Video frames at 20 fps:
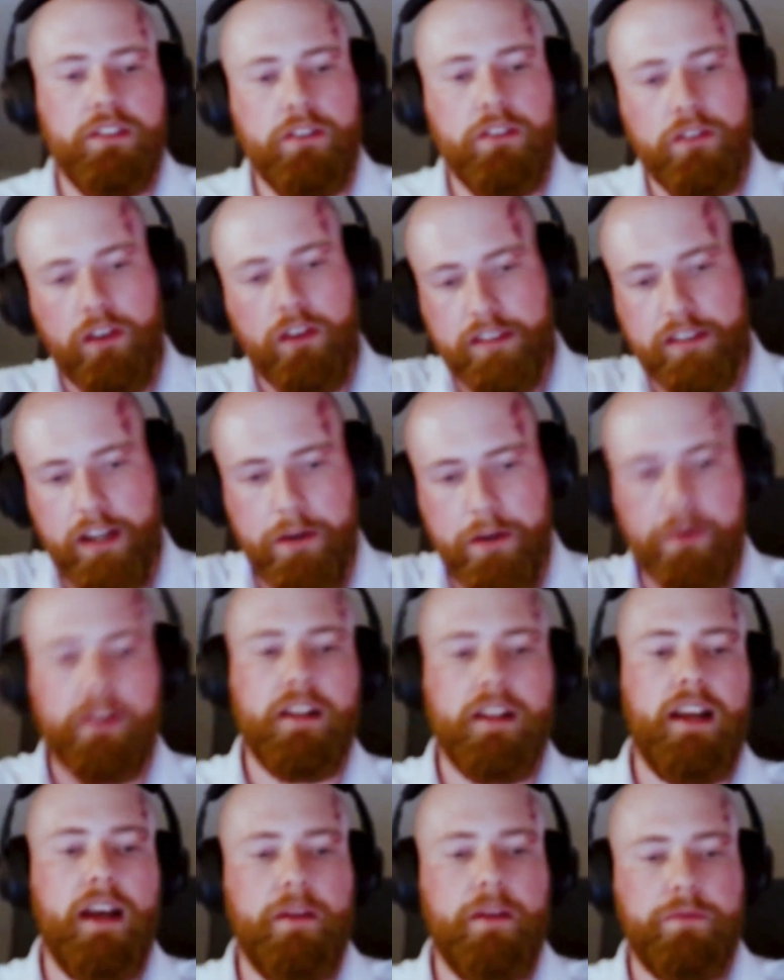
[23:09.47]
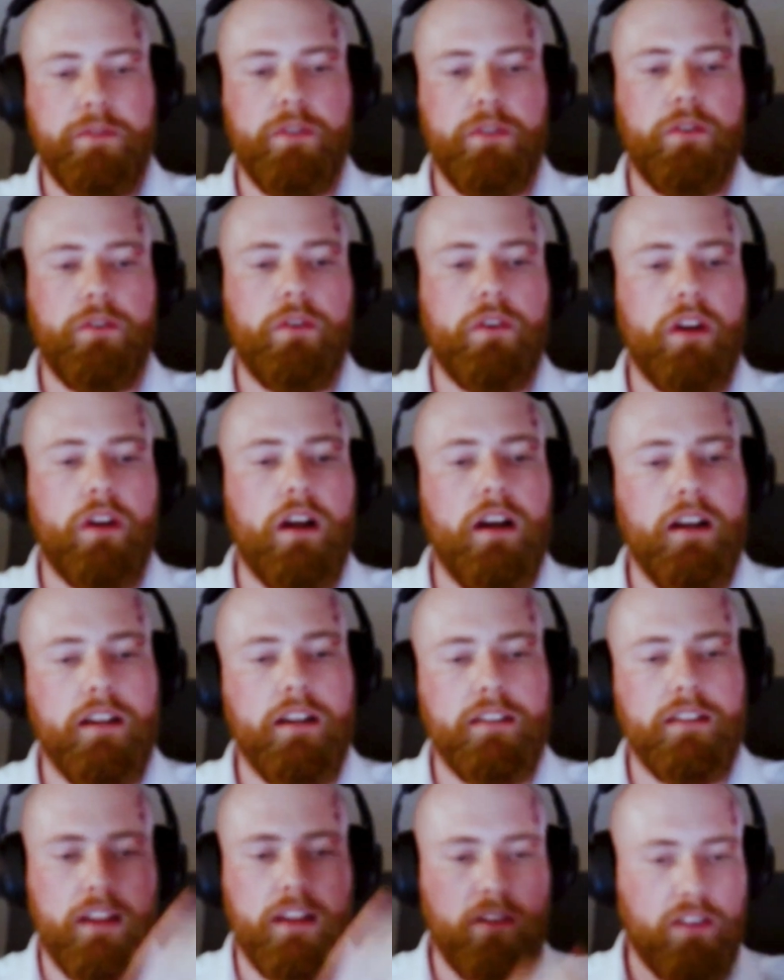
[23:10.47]
you directly have your
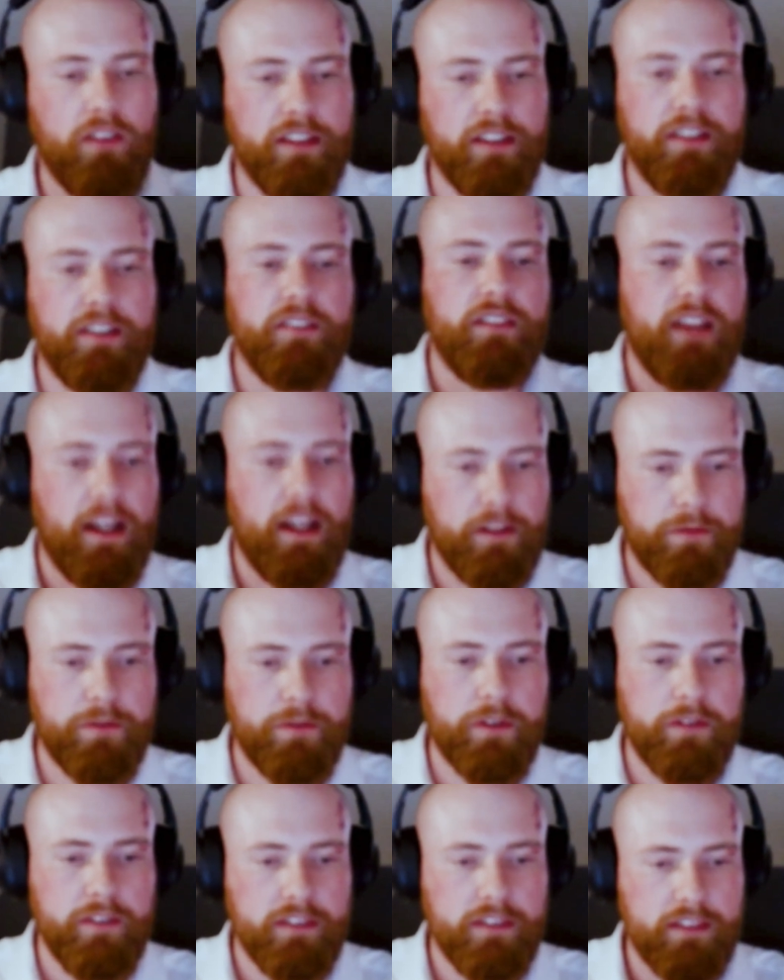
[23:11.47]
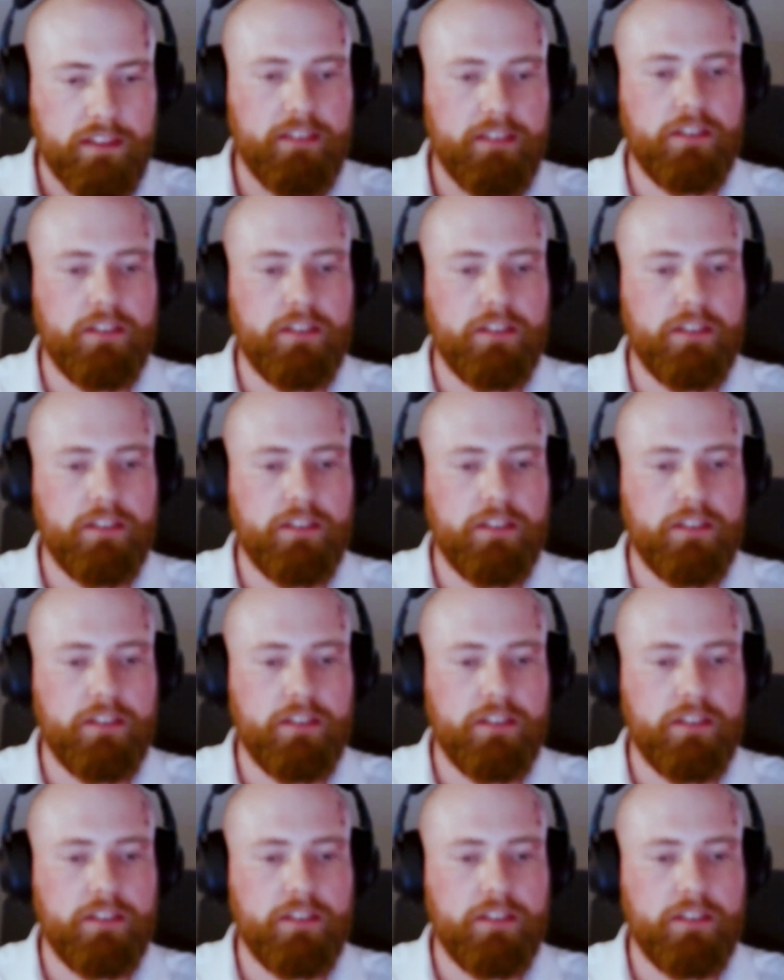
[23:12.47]
downlink on the other frequency.